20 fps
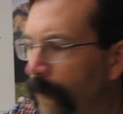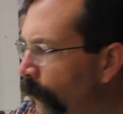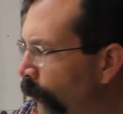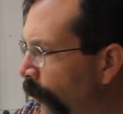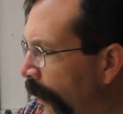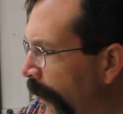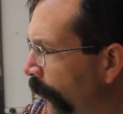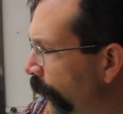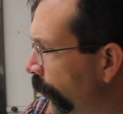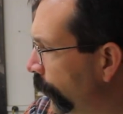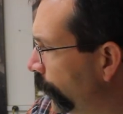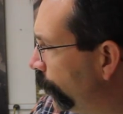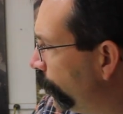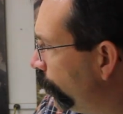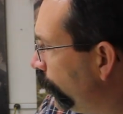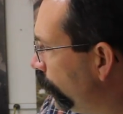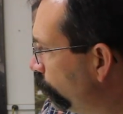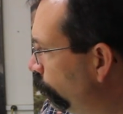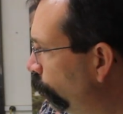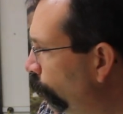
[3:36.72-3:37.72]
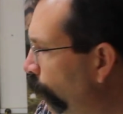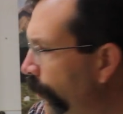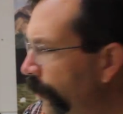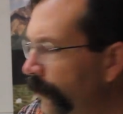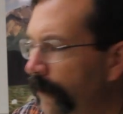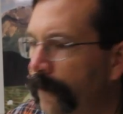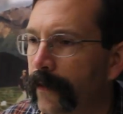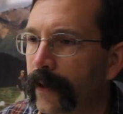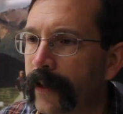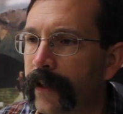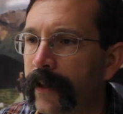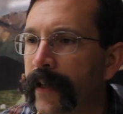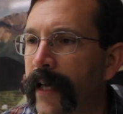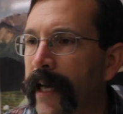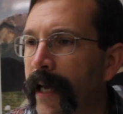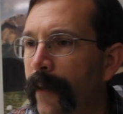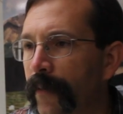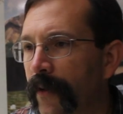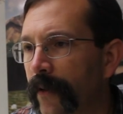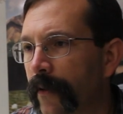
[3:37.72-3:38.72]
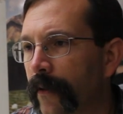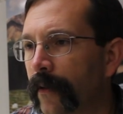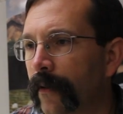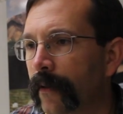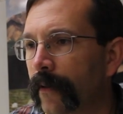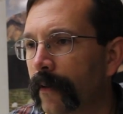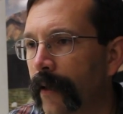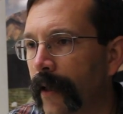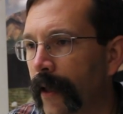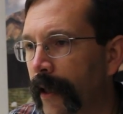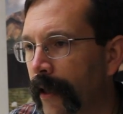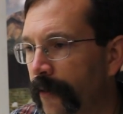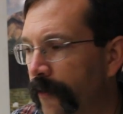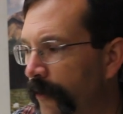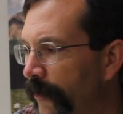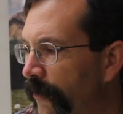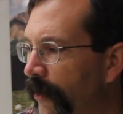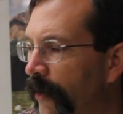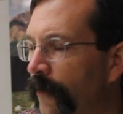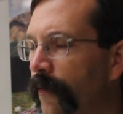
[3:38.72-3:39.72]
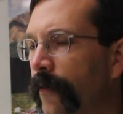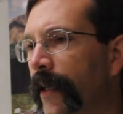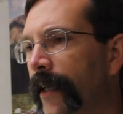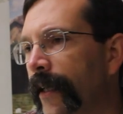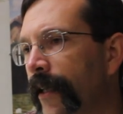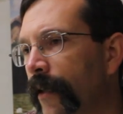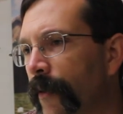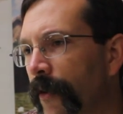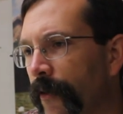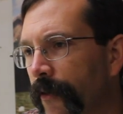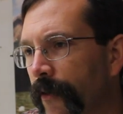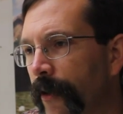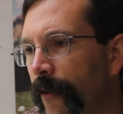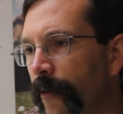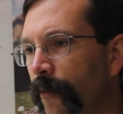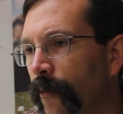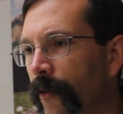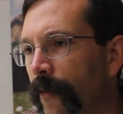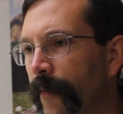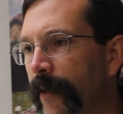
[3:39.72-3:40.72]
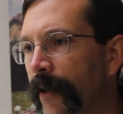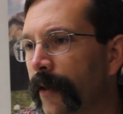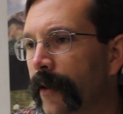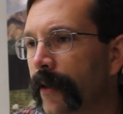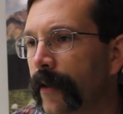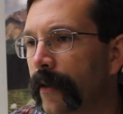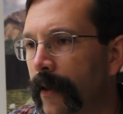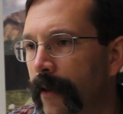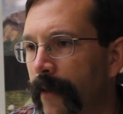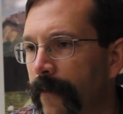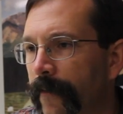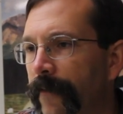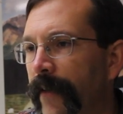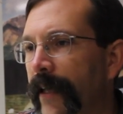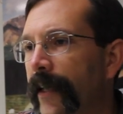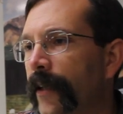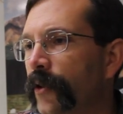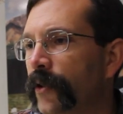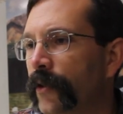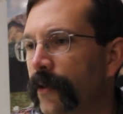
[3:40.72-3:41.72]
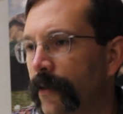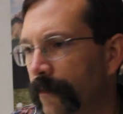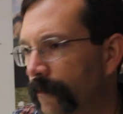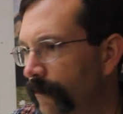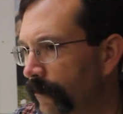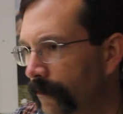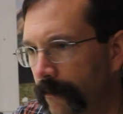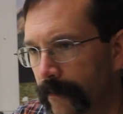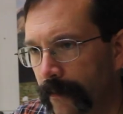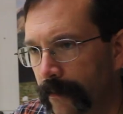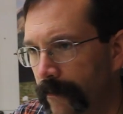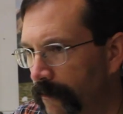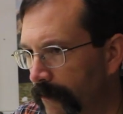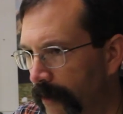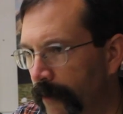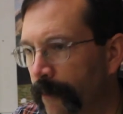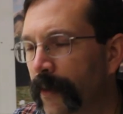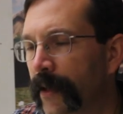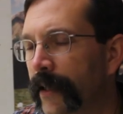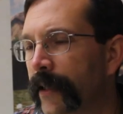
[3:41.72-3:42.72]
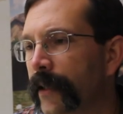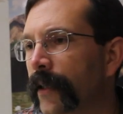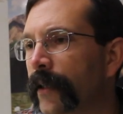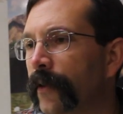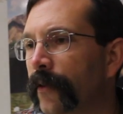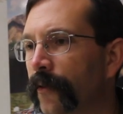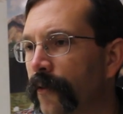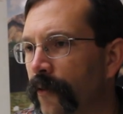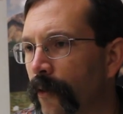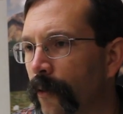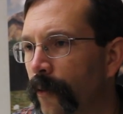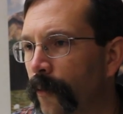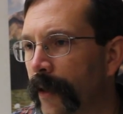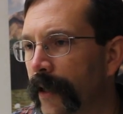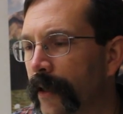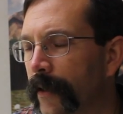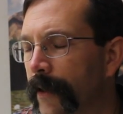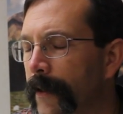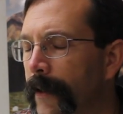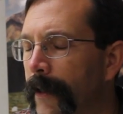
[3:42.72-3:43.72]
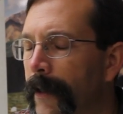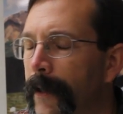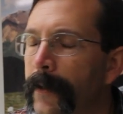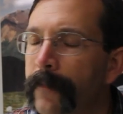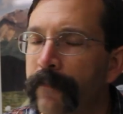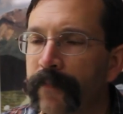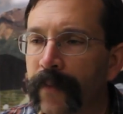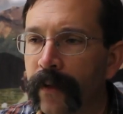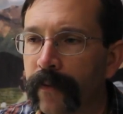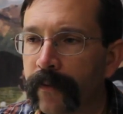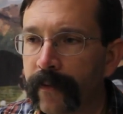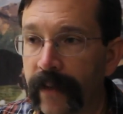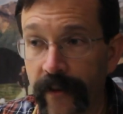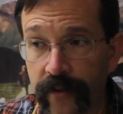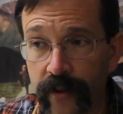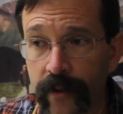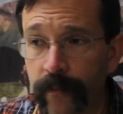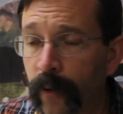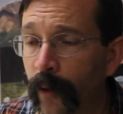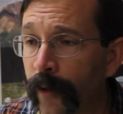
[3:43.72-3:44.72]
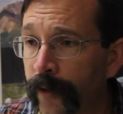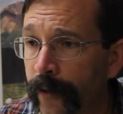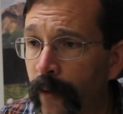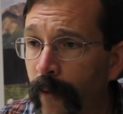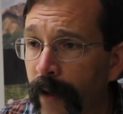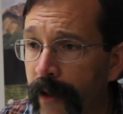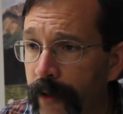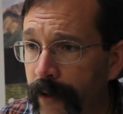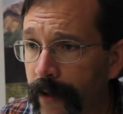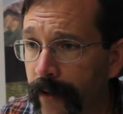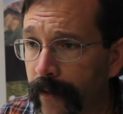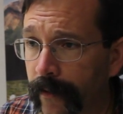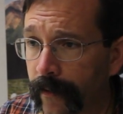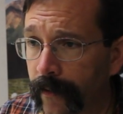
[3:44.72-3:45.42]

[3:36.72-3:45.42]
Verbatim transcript: how could such wonderfully adapted and successful animals here in North America vanish completely so quickly? That's an important question